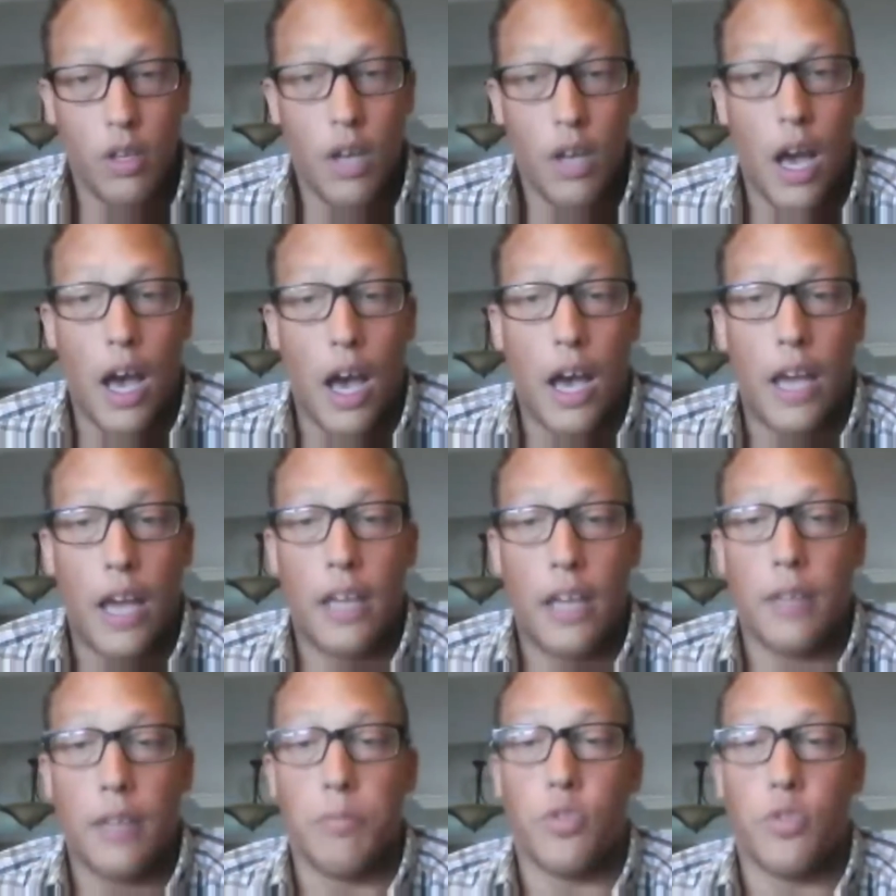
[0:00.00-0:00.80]
I
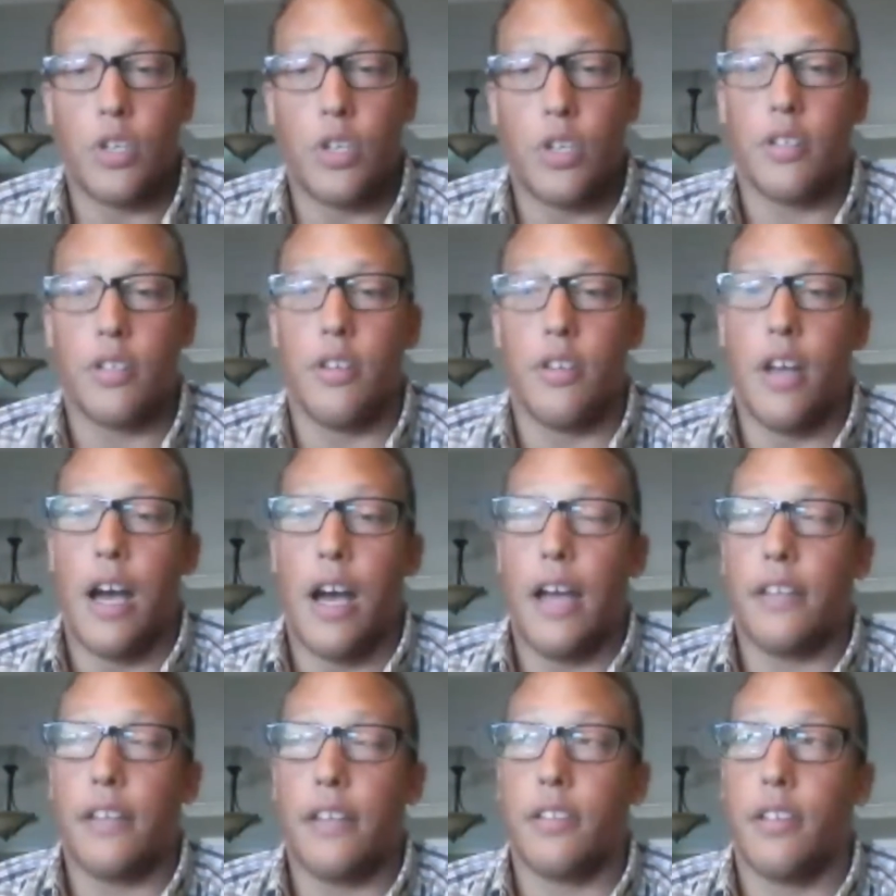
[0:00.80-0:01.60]
am just
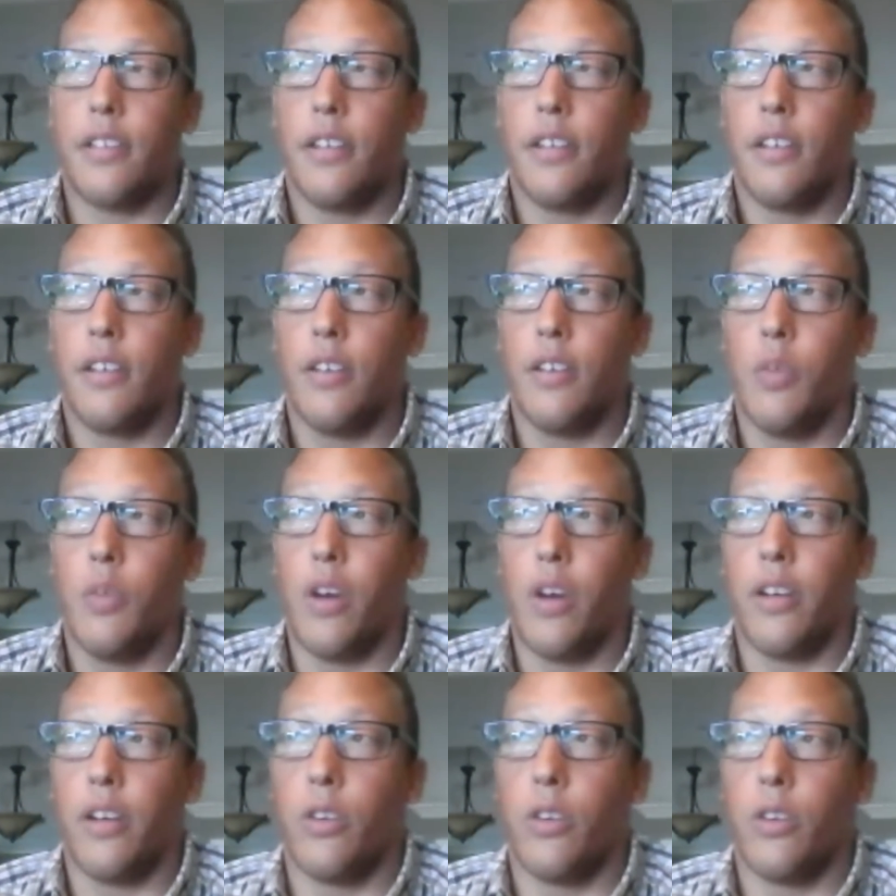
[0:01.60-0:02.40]
not
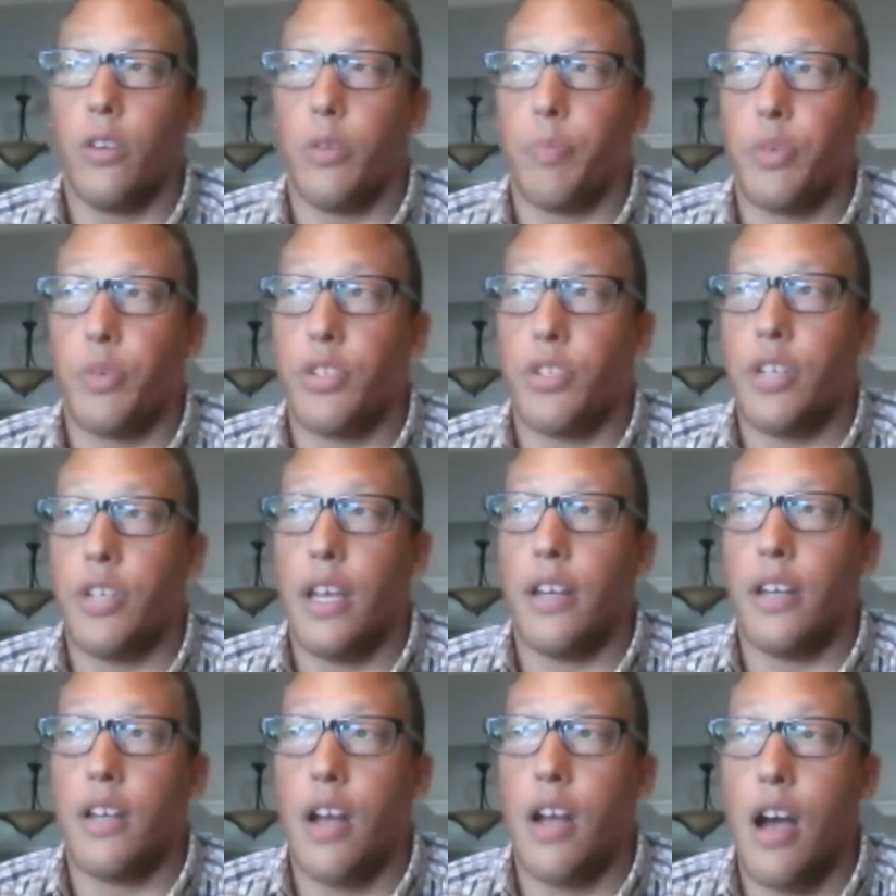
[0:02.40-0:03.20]

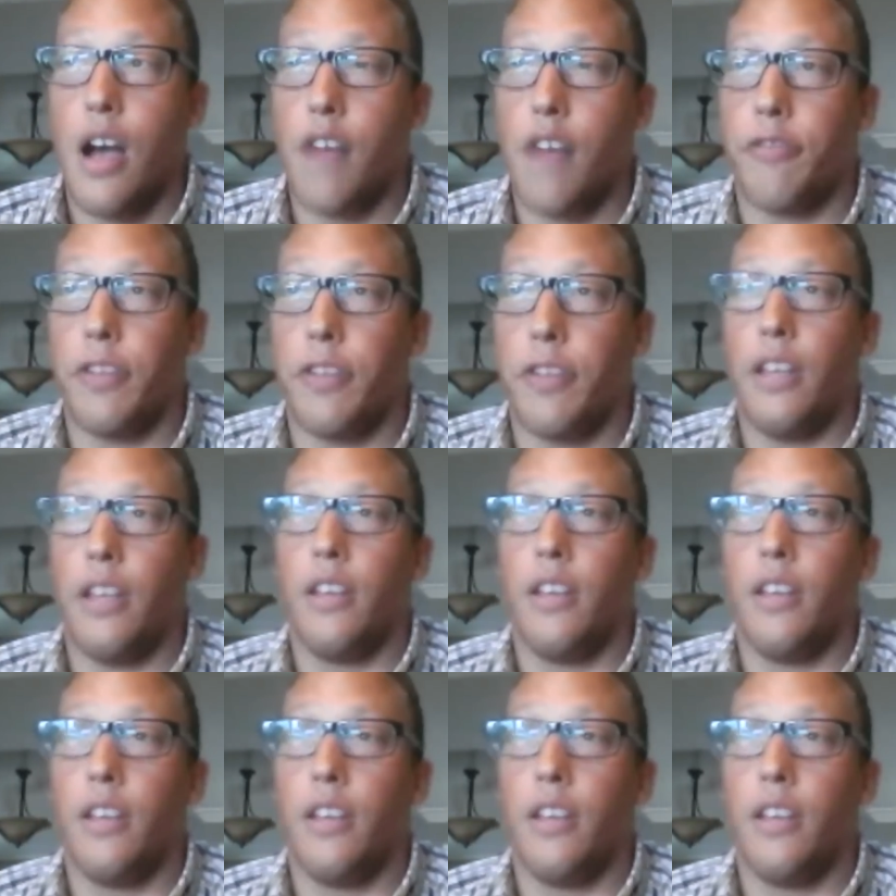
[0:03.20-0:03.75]
100% confident